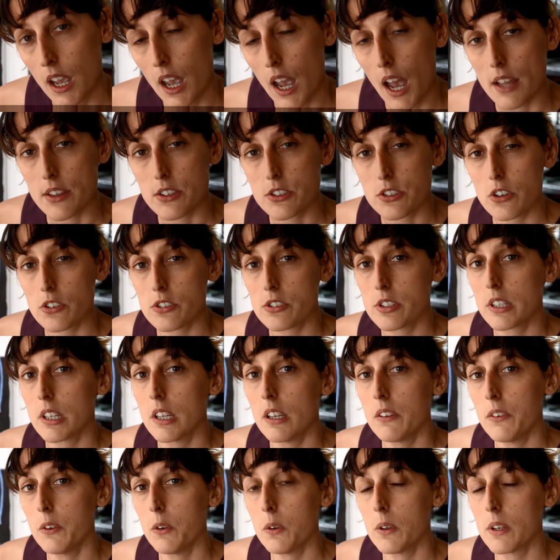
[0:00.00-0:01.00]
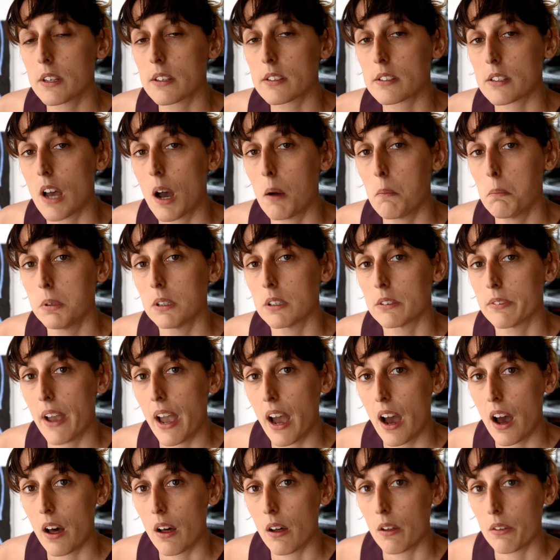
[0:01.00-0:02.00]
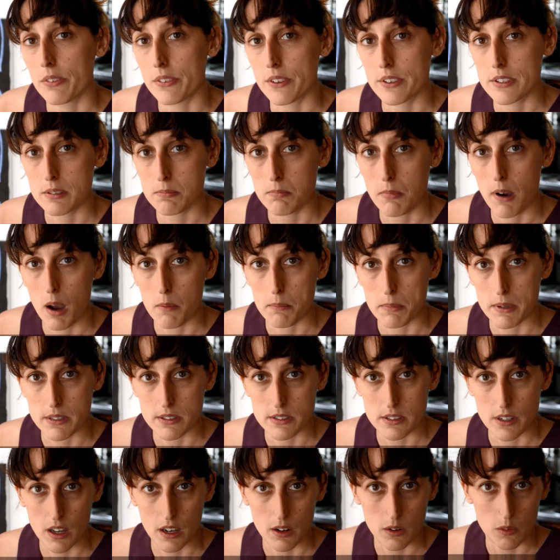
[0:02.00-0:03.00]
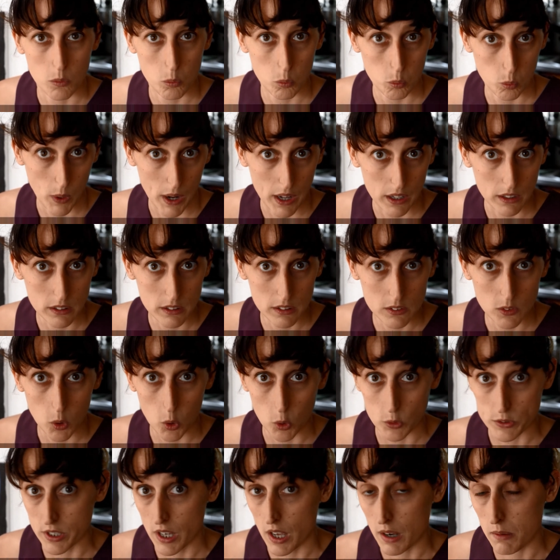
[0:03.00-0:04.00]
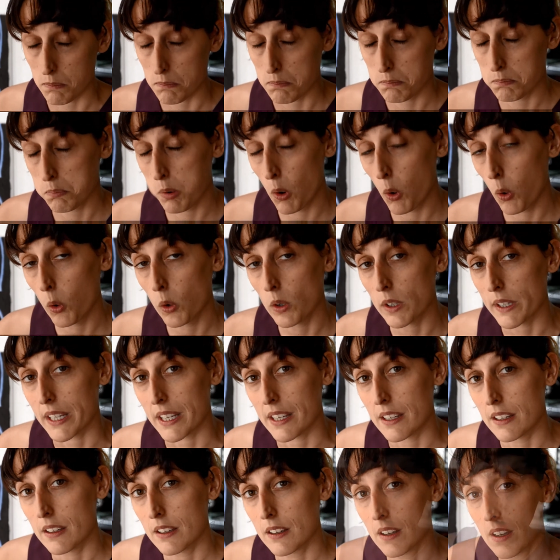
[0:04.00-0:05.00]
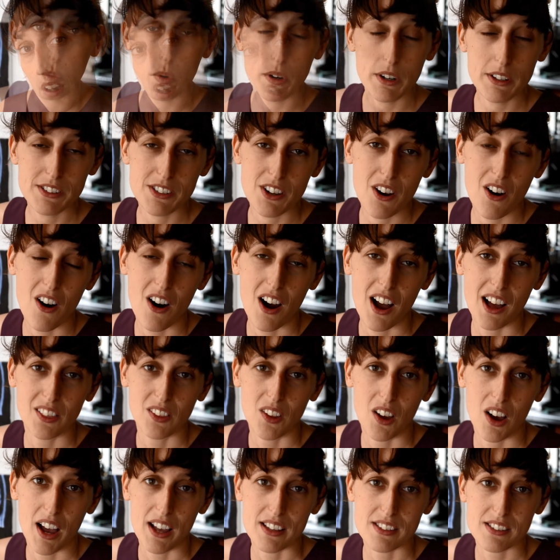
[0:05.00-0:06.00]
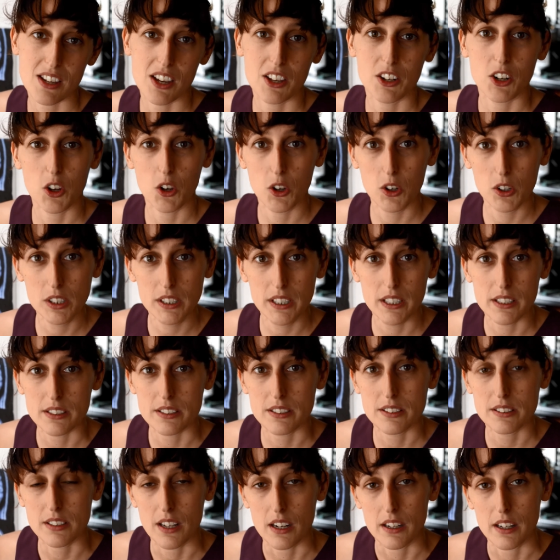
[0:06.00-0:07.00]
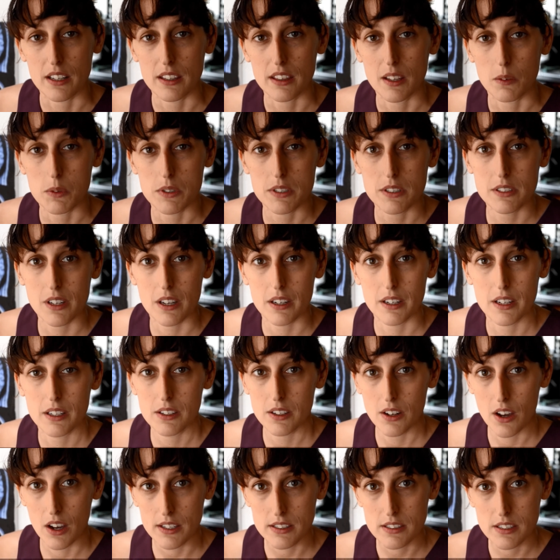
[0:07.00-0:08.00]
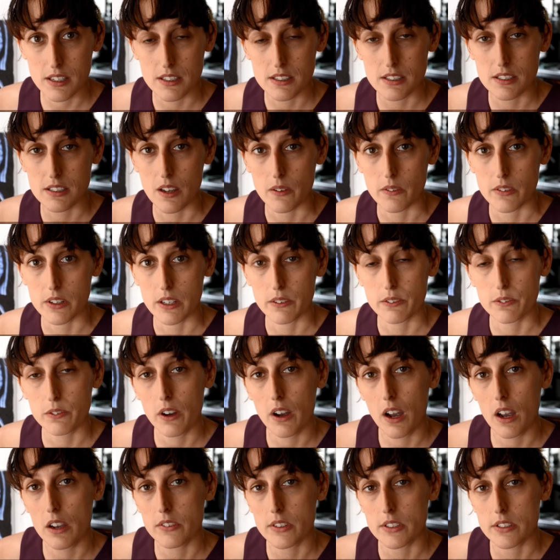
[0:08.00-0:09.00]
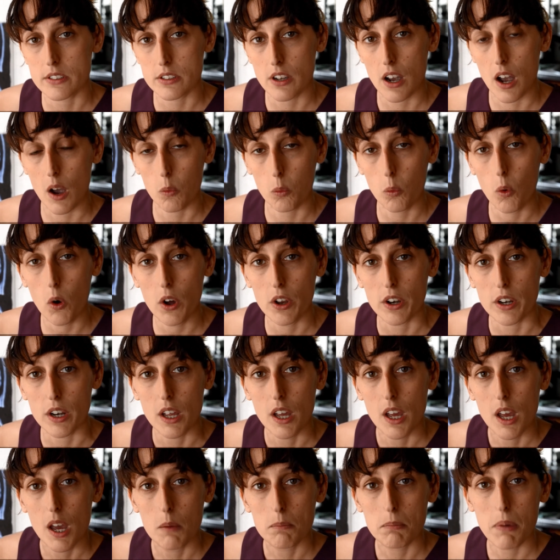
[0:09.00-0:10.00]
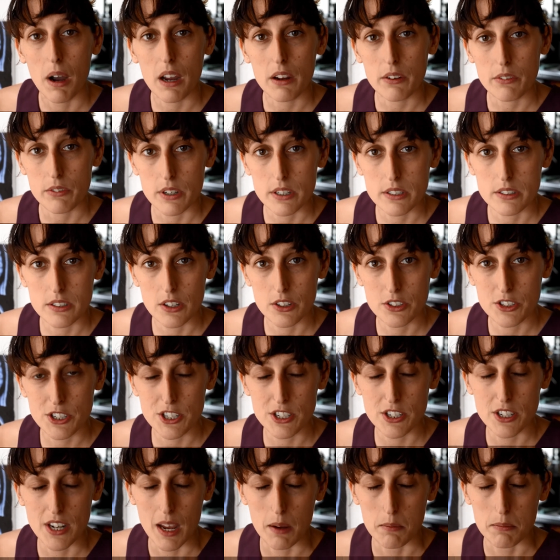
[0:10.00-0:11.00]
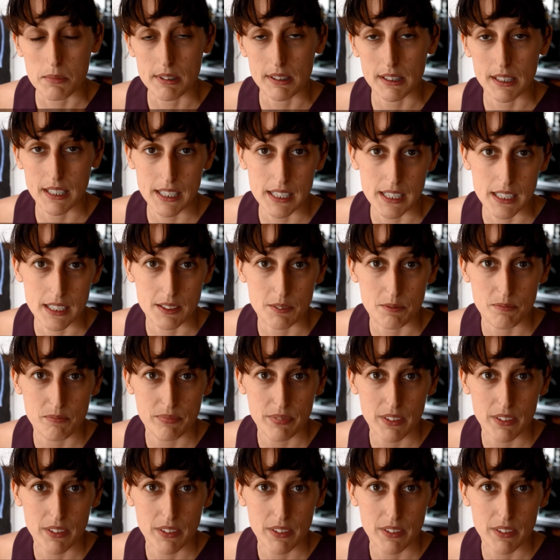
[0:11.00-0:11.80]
And so to give you an example of how this might be done well or done poorly, I wanted to highlight an earlier study that was done in 1975 in Taiwan by a researcher named Li.